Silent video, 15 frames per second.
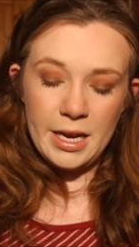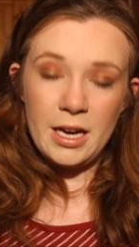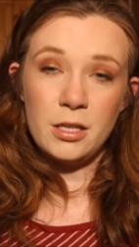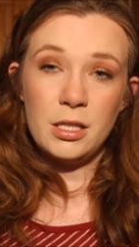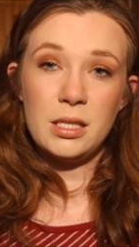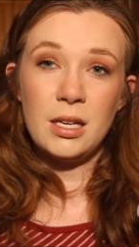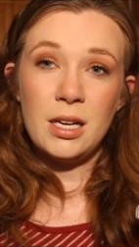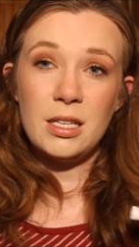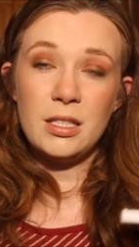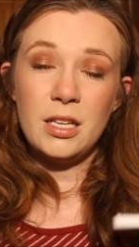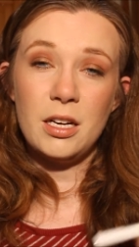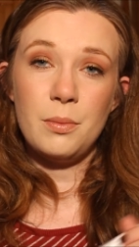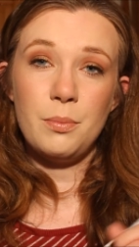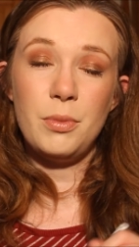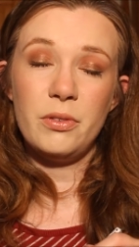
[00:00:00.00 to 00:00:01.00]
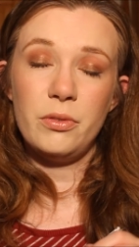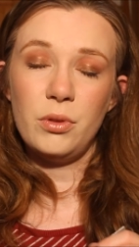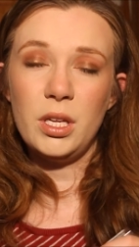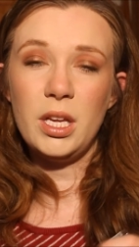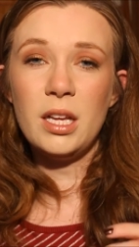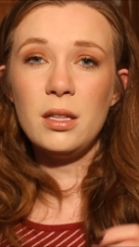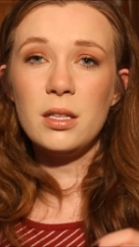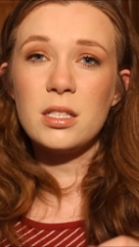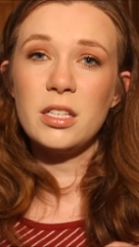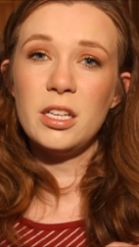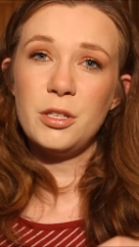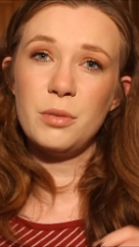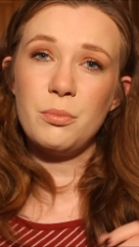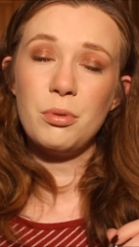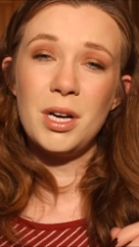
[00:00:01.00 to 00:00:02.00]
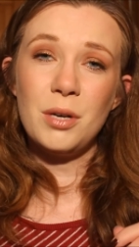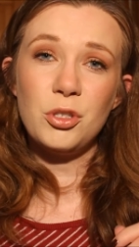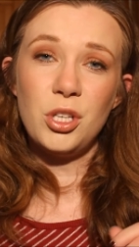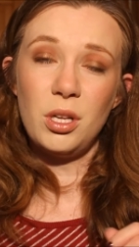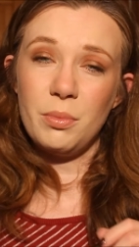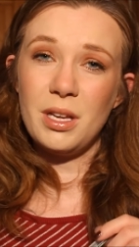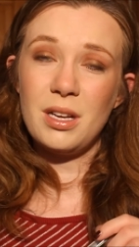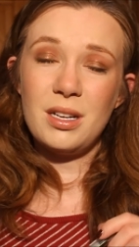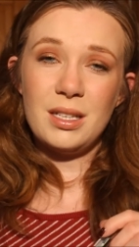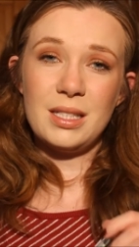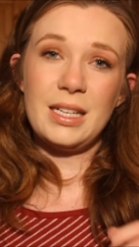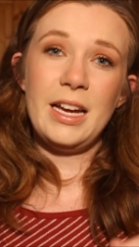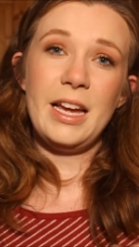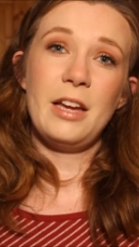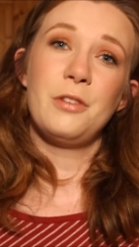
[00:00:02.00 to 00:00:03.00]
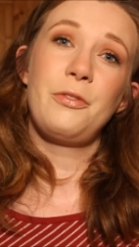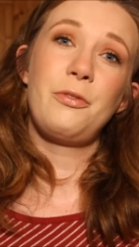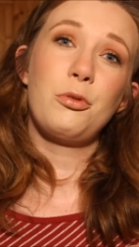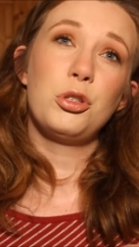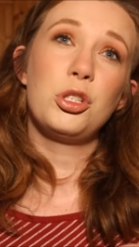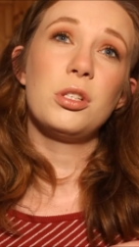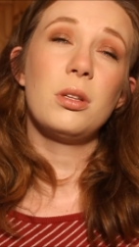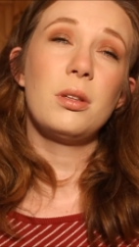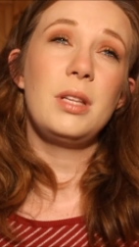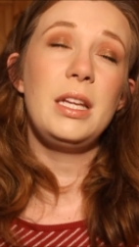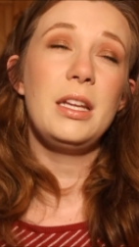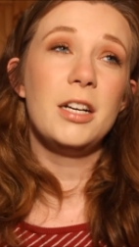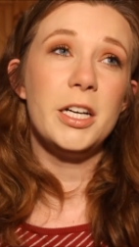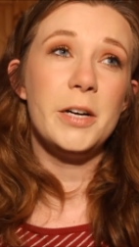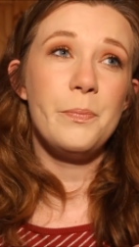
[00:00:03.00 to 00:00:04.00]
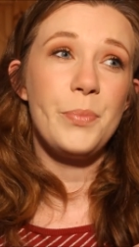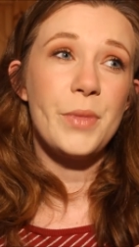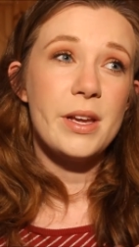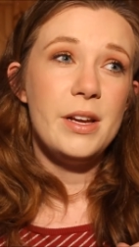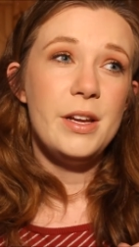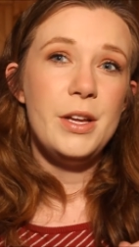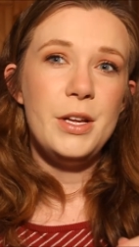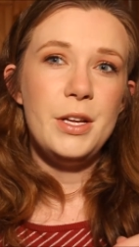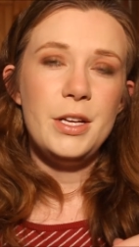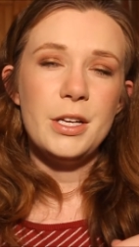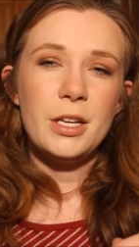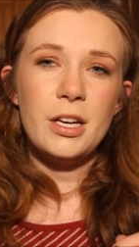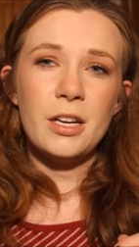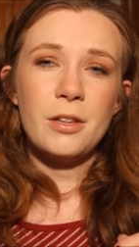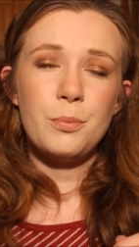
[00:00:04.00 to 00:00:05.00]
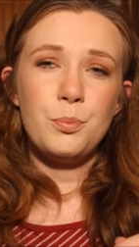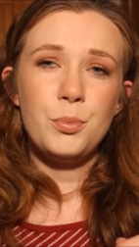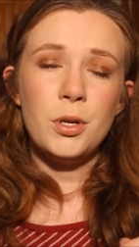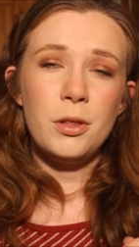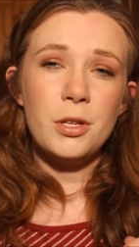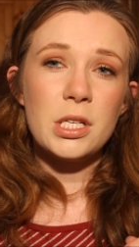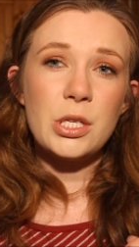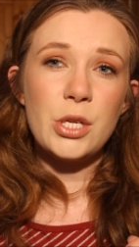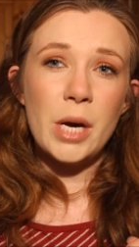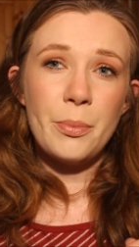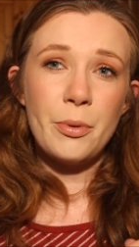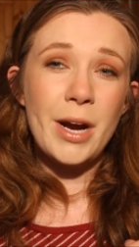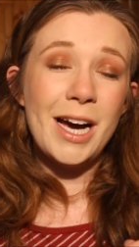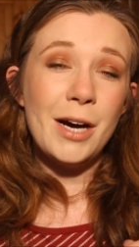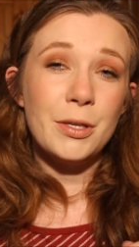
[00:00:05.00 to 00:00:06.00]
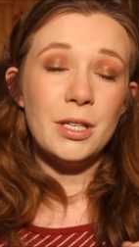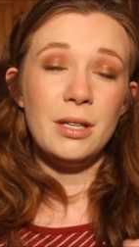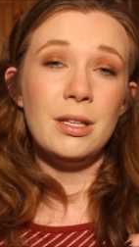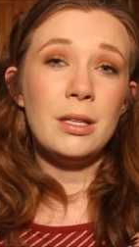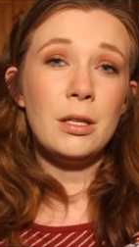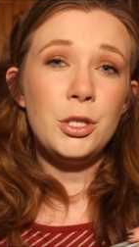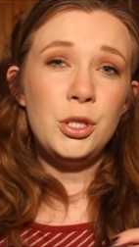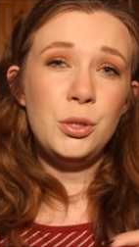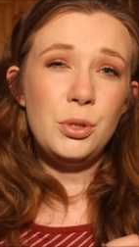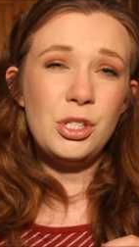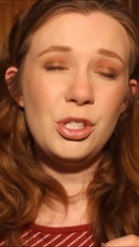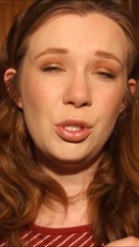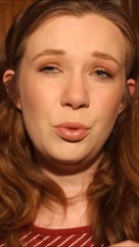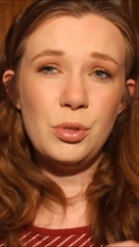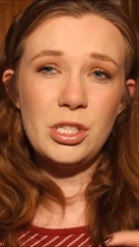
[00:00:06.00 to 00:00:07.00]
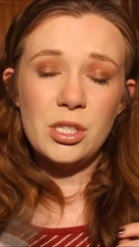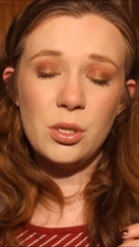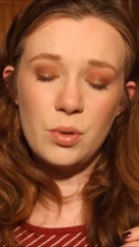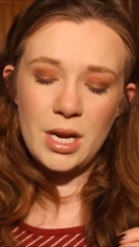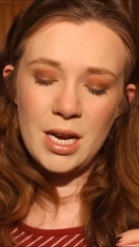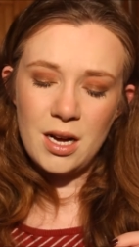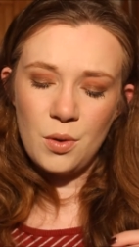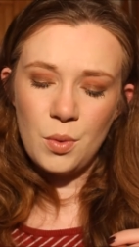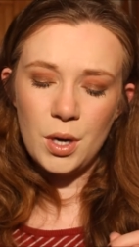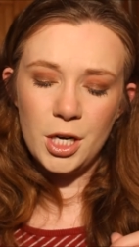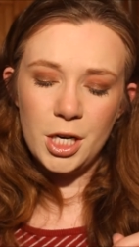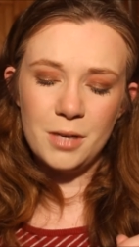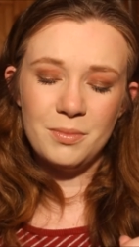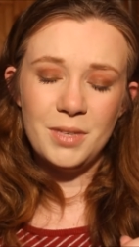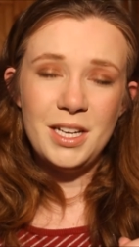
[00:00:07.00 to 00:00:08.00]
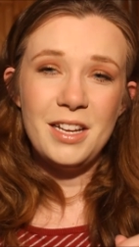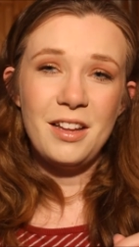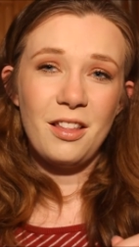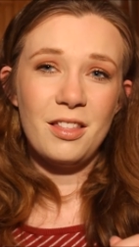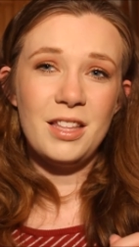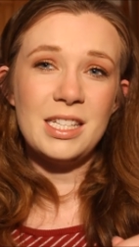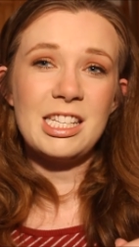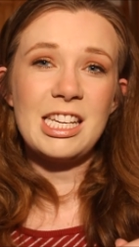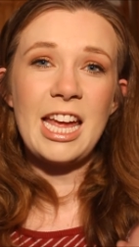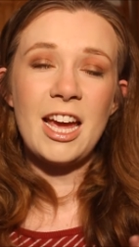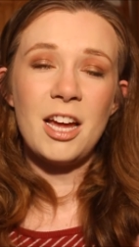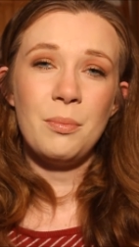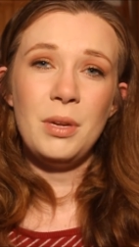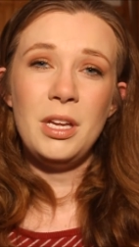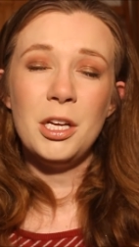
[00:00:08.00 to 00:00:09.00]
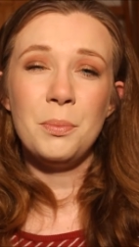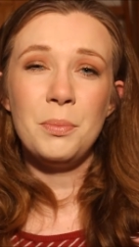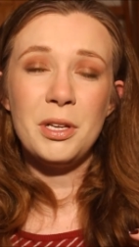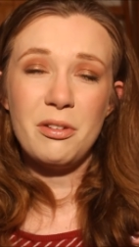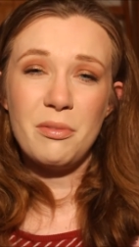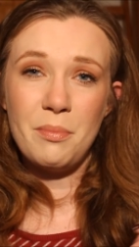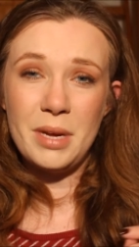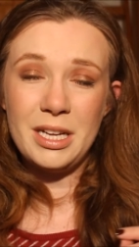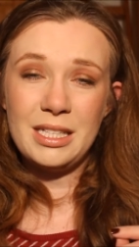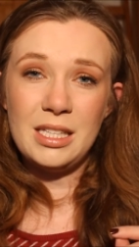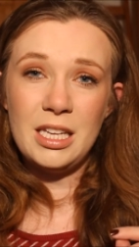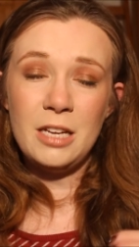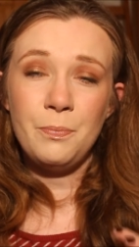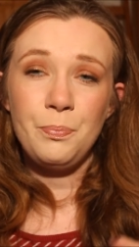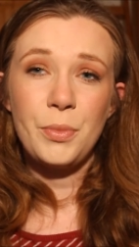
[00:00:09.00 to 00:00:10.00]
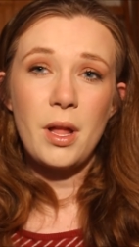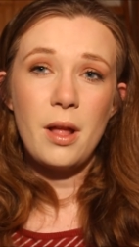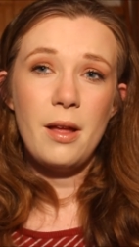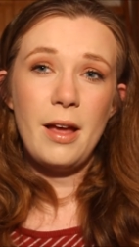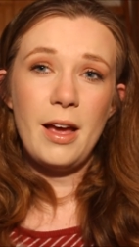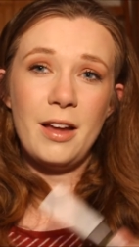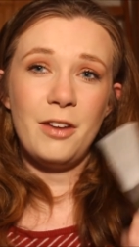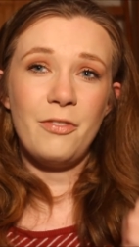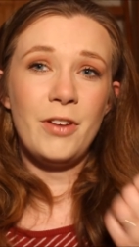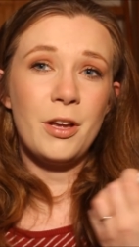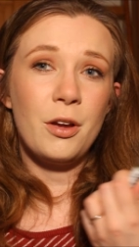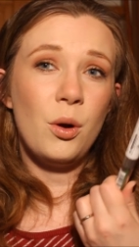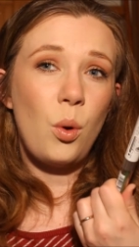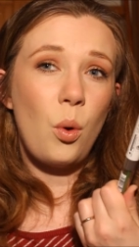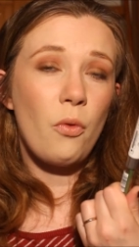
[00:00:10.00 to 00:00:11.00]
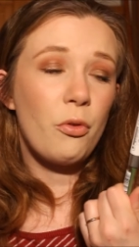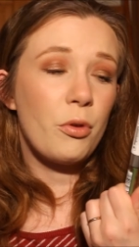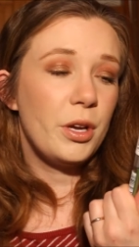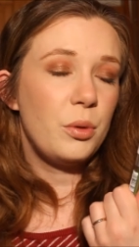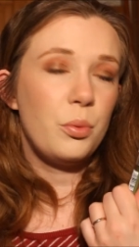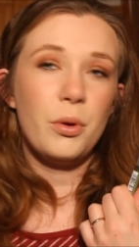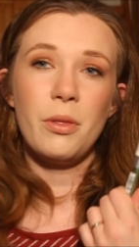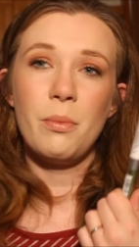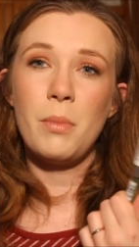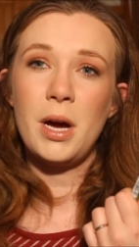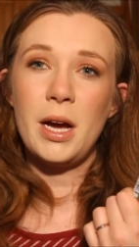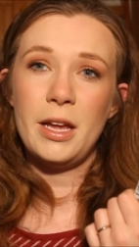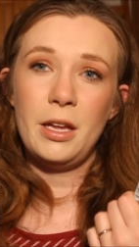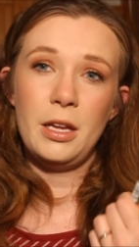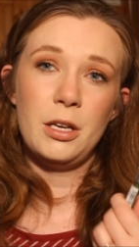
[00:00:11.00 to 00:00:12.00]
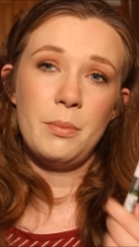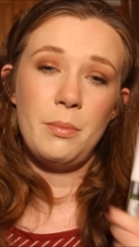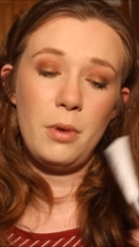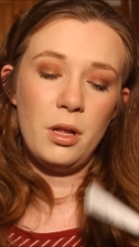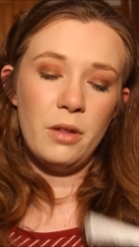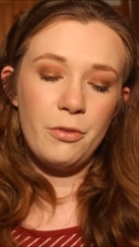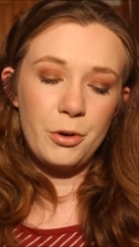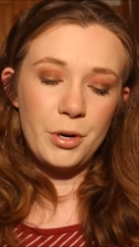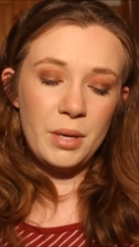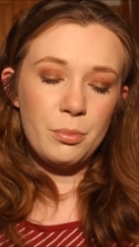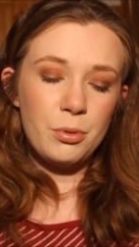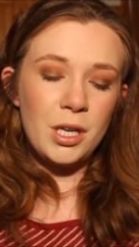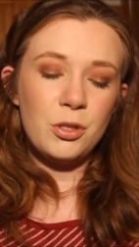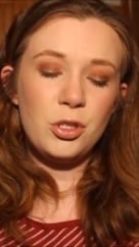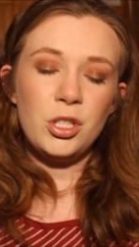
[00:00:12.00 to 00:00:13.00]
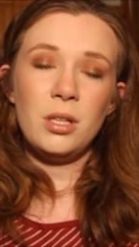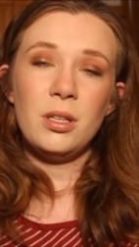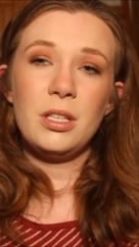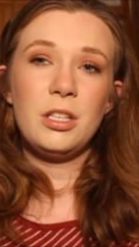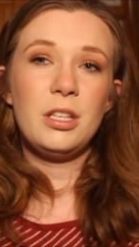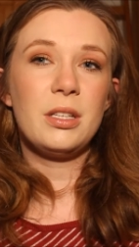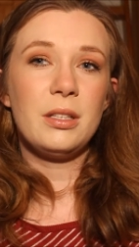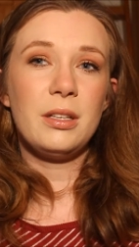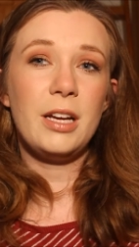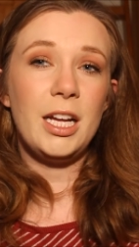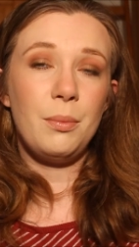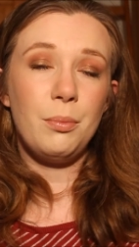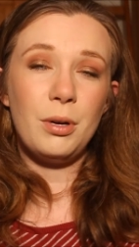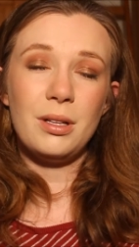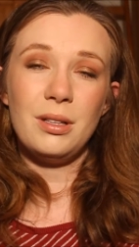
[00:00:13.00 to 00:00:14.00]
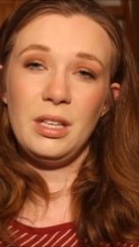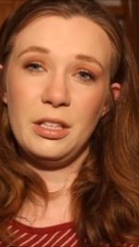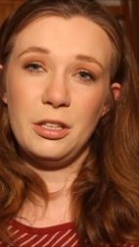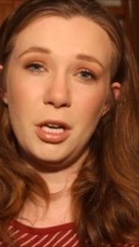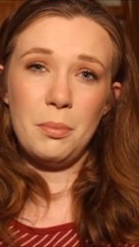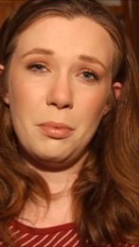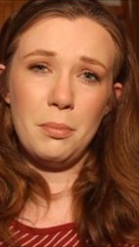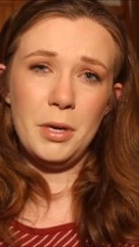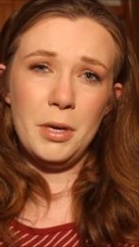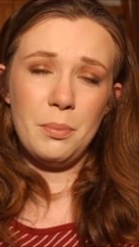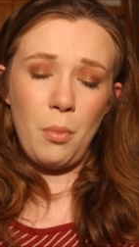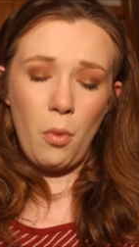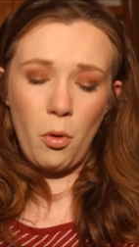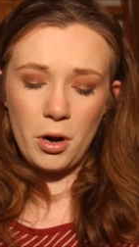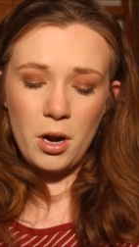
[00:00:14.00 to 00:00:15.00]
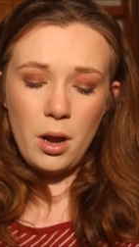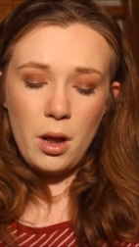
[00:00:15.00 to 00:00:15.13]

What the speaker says: Anastasia Beverly Hills tinted brow gel because I unfortunately pulled the stopper out a little too soon, so now this can be a bit messy, and if I go over it with my Alberti brow gel, it can help clean it up a bit more.